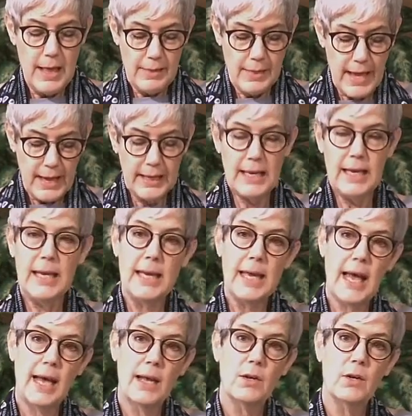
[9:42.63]
that he
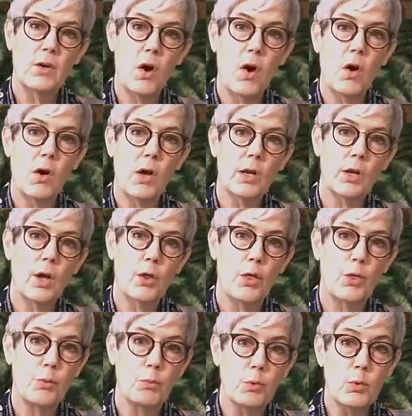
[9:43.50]
had gone
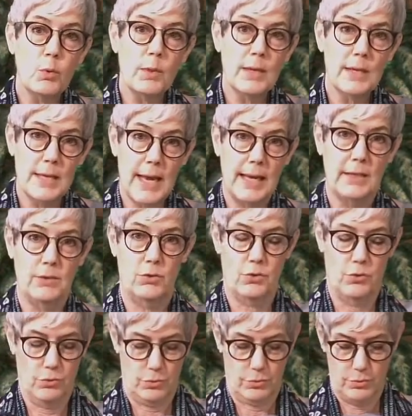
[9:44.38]
through the
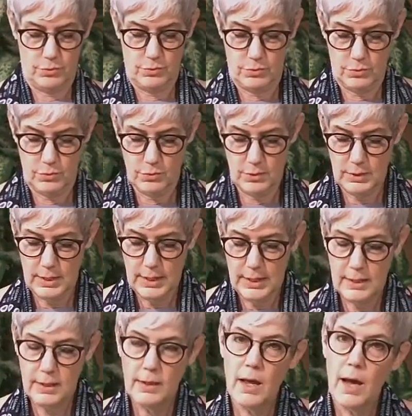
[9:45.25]
dangers,
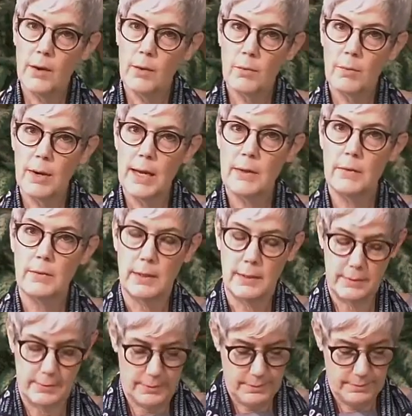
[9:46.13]
not around
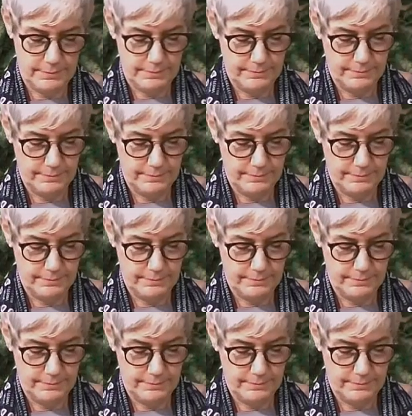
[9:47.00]
it."